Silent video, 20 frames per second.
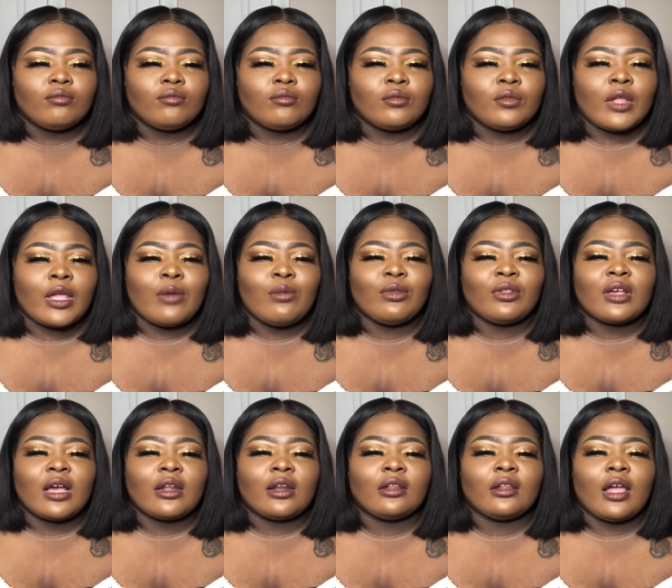they was
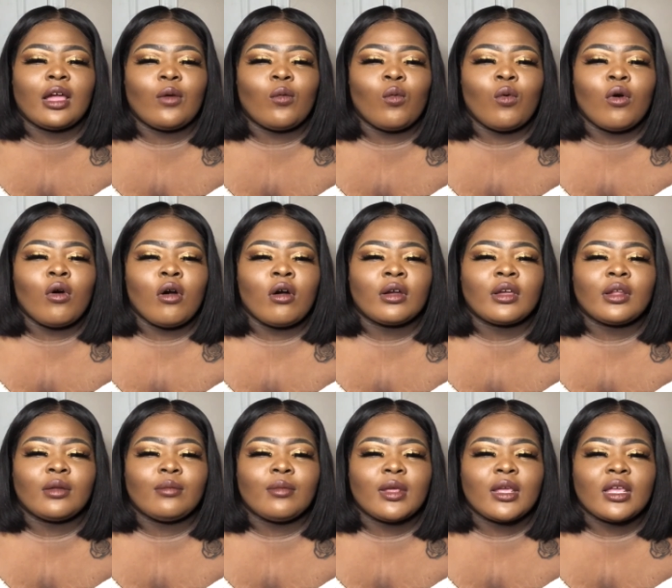kind of like
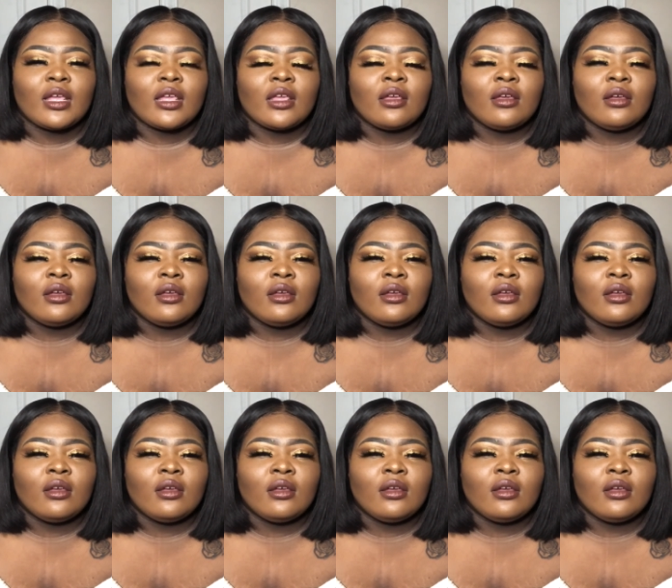walking me